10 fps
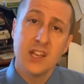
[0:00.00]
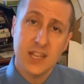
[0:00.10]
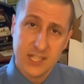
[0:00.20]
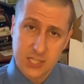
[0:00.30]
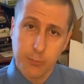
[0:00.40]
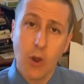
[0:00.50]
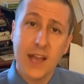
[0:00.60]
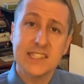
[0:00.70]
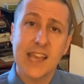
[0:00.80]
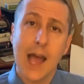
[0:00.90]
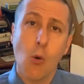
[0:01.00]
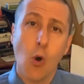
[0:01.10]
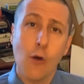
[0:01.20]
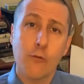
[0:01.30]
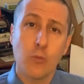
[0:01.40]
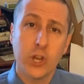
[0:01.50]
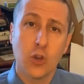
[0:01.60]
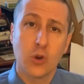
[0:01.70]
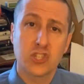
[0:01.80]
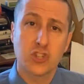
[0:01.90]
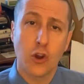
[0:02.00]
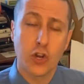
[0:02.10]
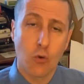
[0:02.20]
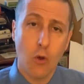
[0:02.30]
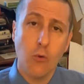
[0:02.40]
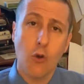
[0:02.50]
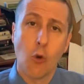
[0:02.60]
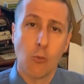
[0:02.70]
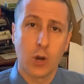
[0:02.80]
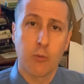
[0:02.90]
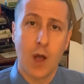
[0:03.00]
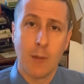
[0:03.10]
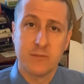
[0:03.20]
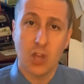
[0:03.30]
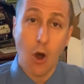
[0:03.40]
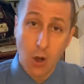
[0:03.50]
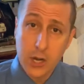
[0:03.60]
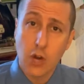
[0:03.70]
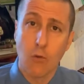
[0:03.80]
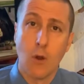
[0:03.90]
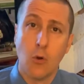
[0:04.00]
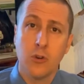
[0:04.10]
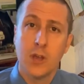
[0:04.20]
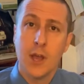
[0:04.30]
it's surprising how often when you go to start your own homework problems on your own,